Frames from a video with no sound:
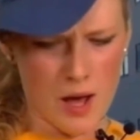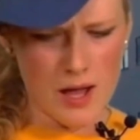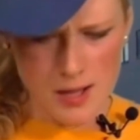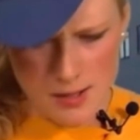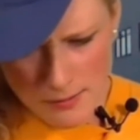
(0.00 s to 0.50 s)

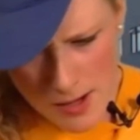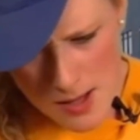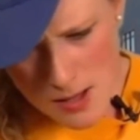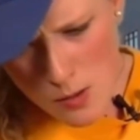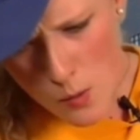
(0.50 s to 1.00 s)
Well,
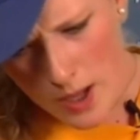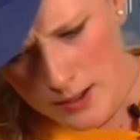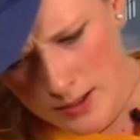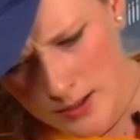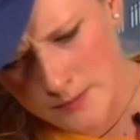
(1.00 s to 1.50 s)
well,
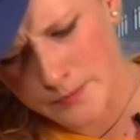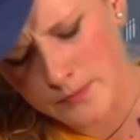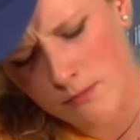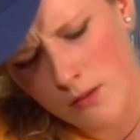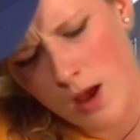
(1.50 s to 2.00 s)
well.
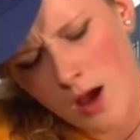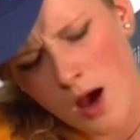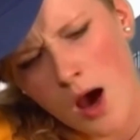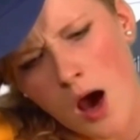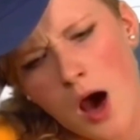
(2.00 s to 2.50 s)

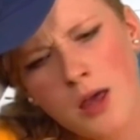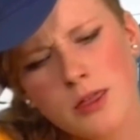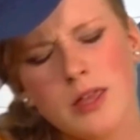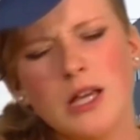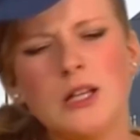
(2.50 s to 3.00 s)

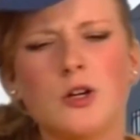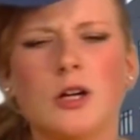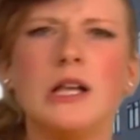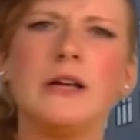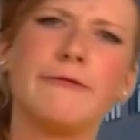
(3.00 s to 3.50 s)
I think
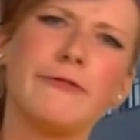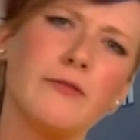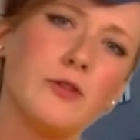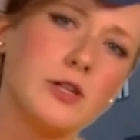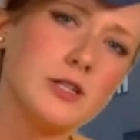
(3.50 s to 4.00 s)
the clear
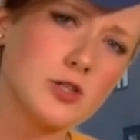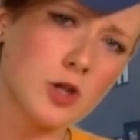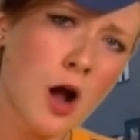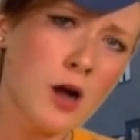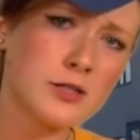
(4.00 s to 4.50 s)
favorite
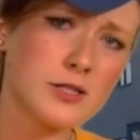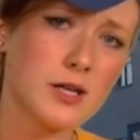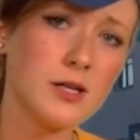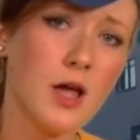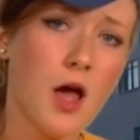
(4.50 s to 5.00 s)
is
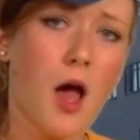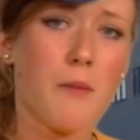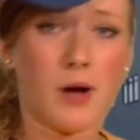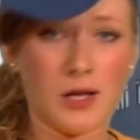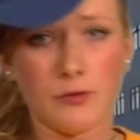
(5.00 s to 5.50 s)
Carlsen.
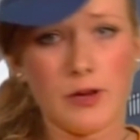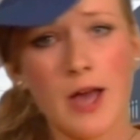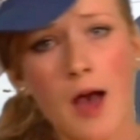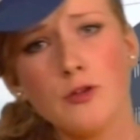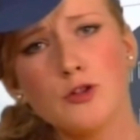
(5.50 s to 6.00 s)
By the
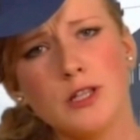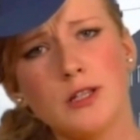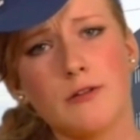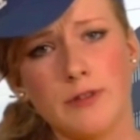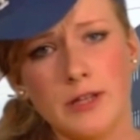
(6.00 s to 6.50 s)
way, have you
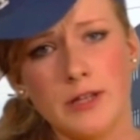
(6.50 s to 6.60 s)
seen our